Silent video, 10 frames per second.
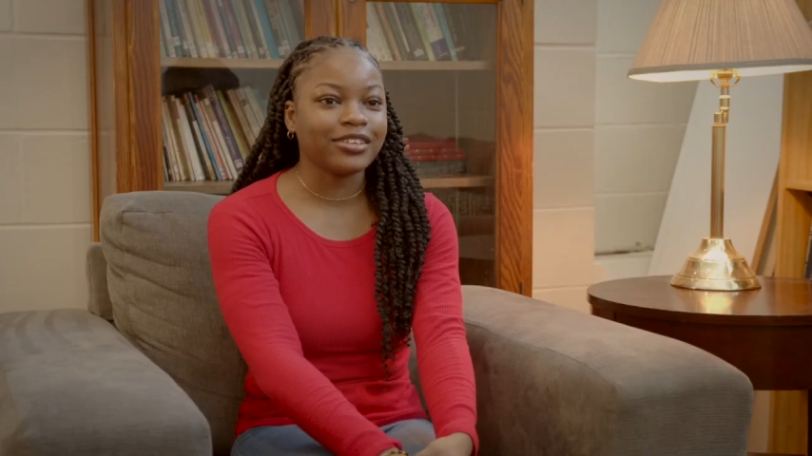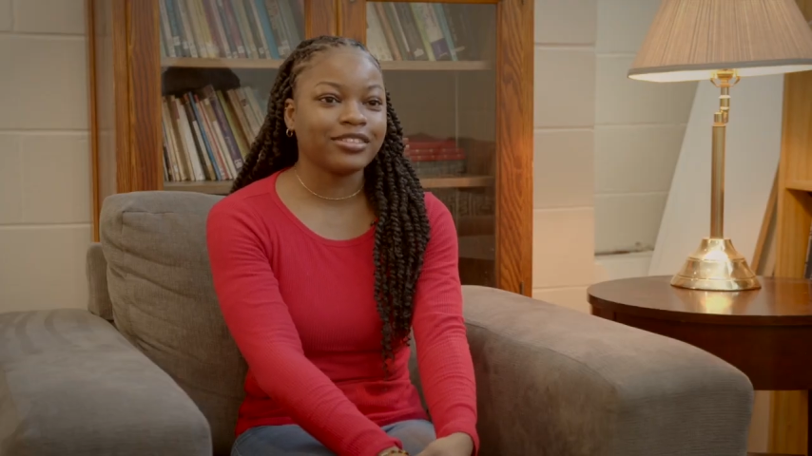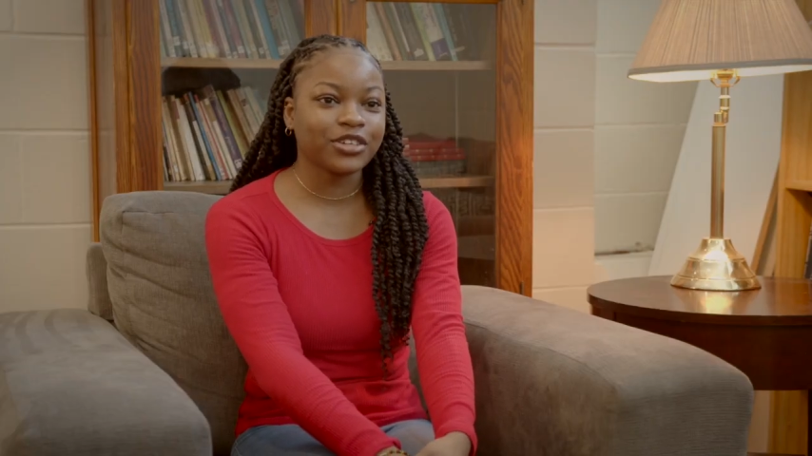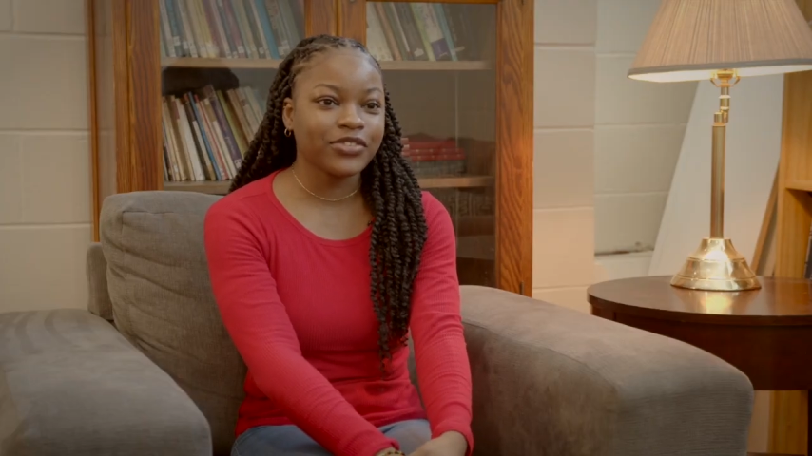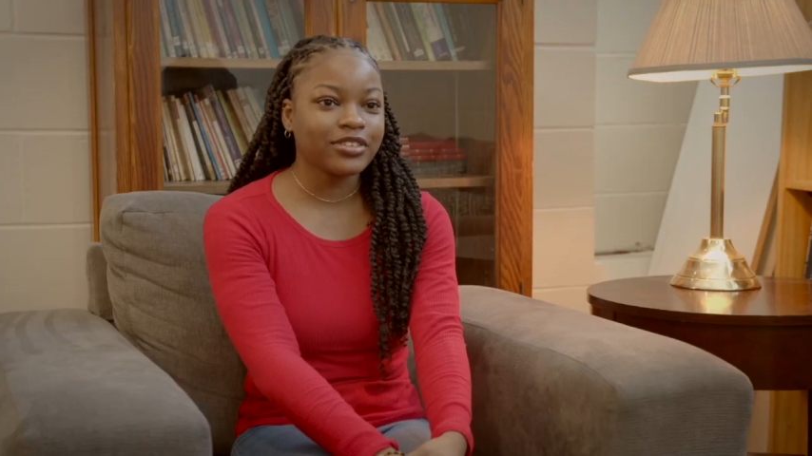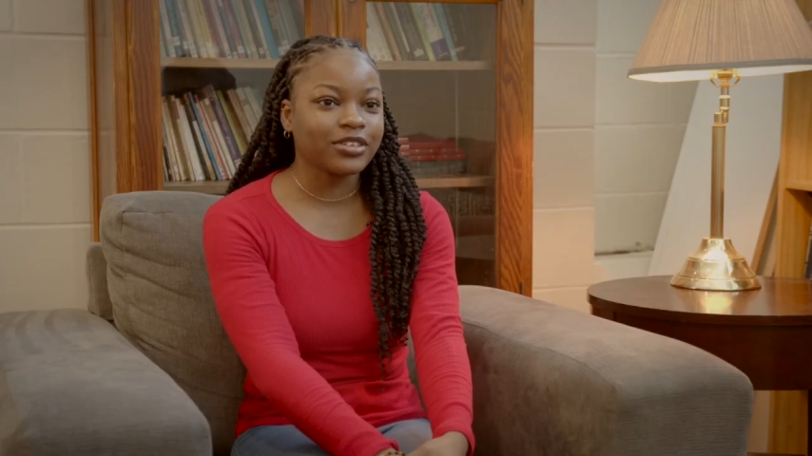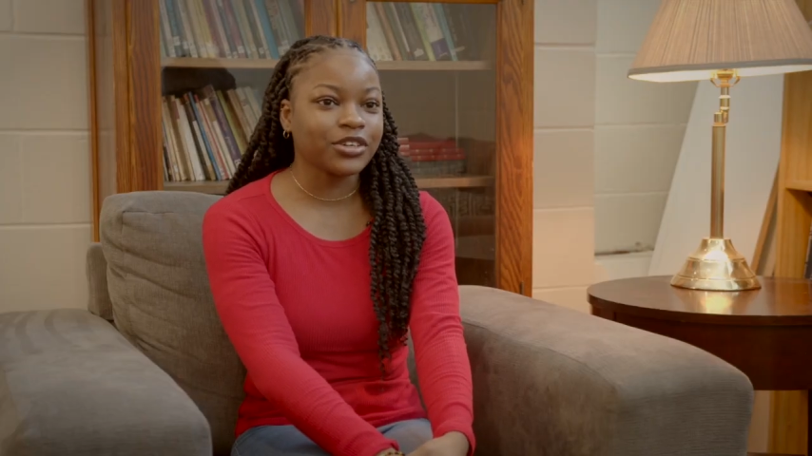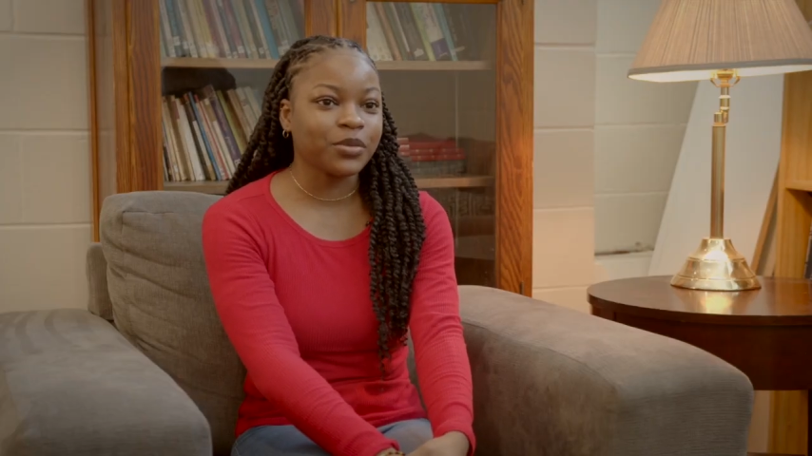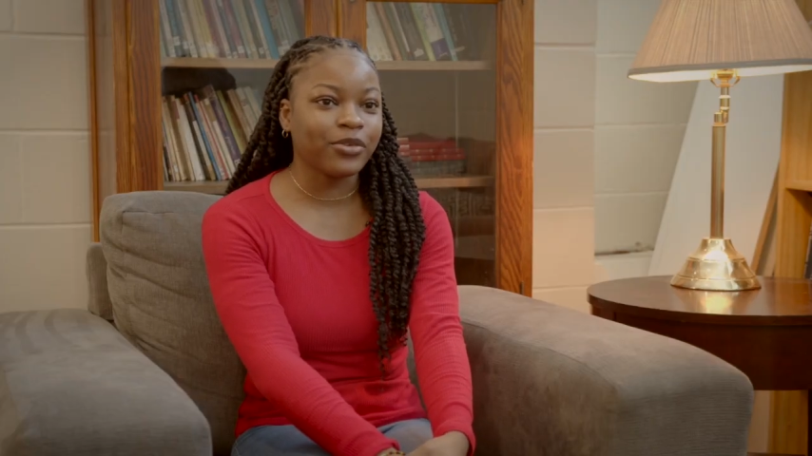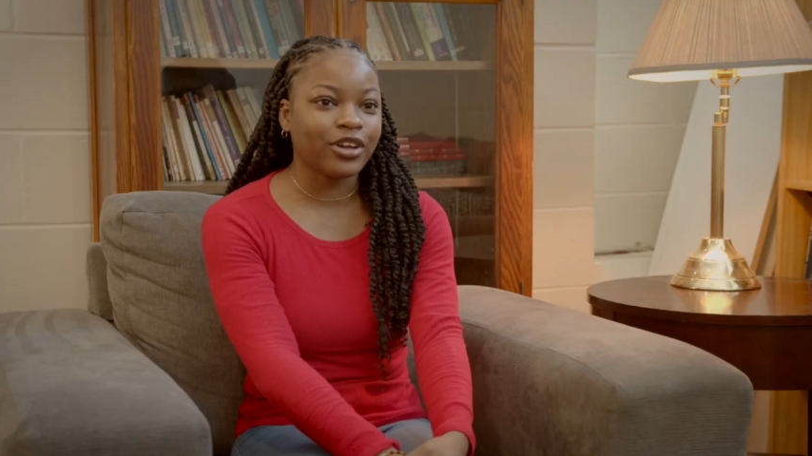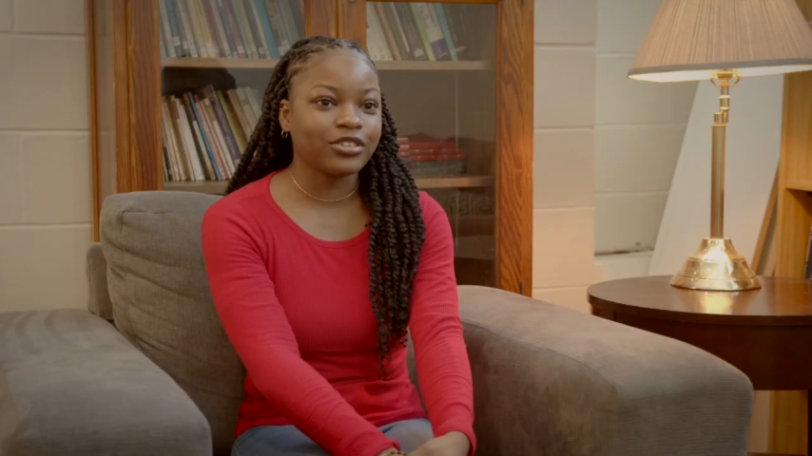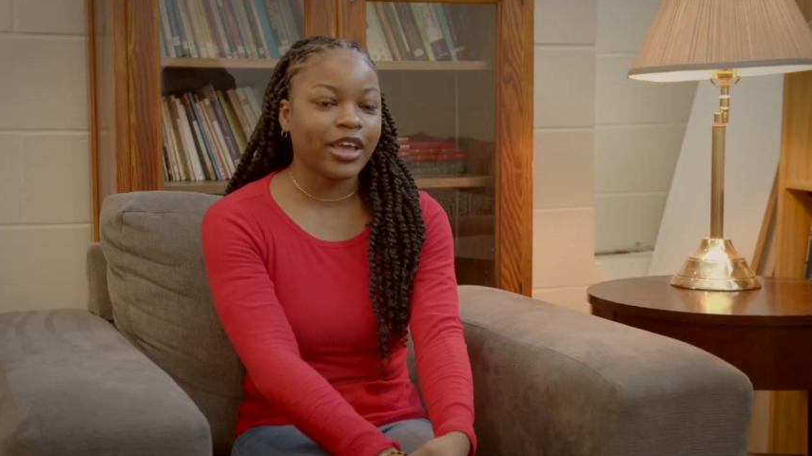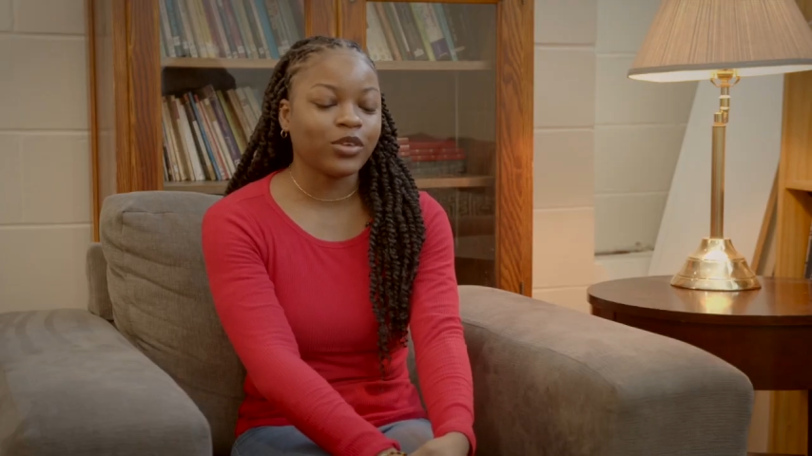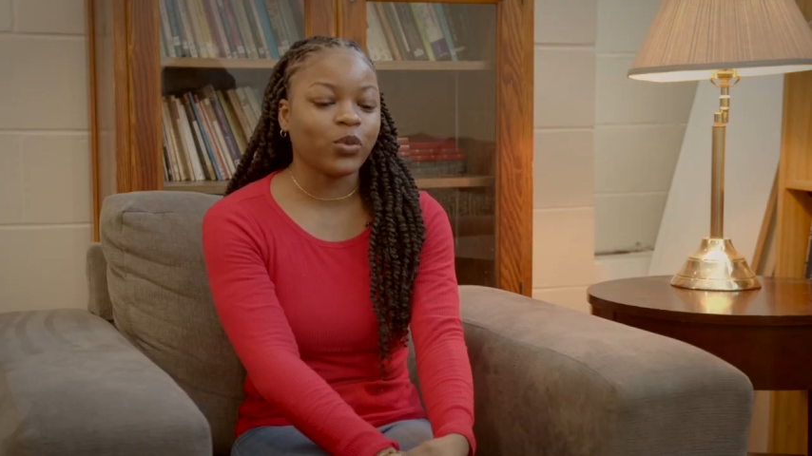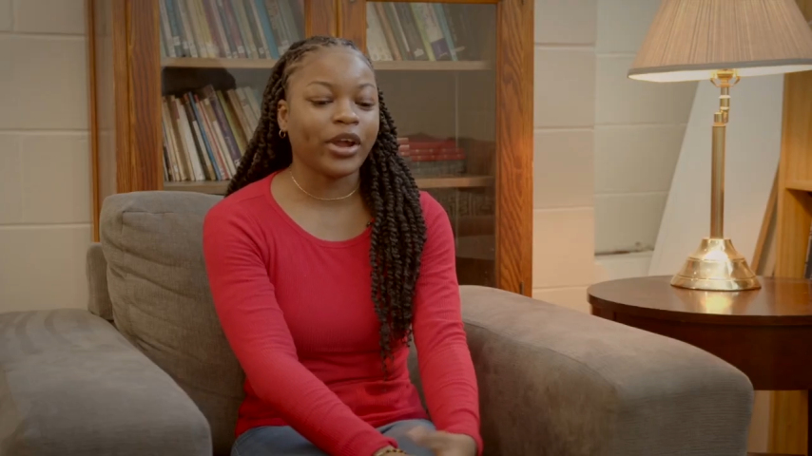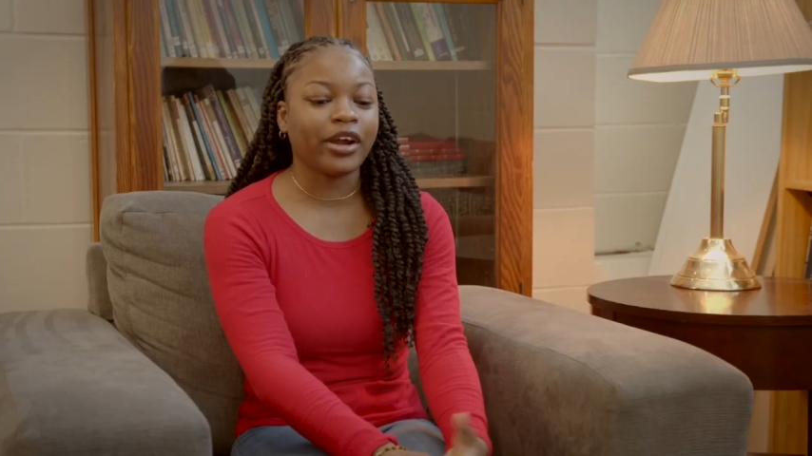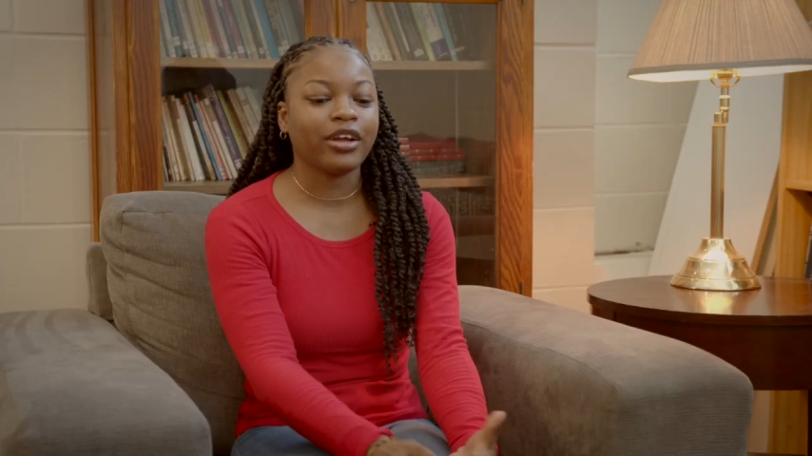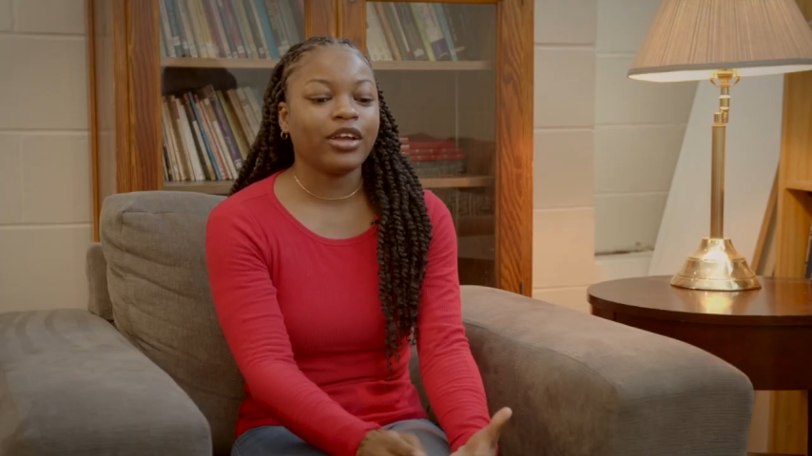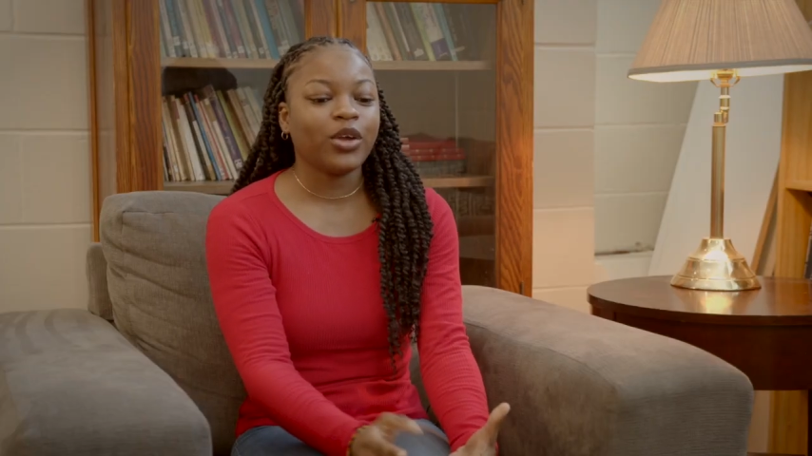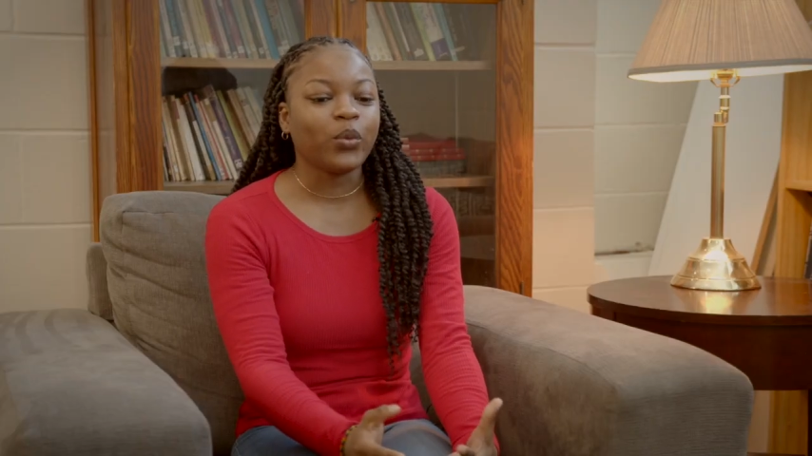service learning project where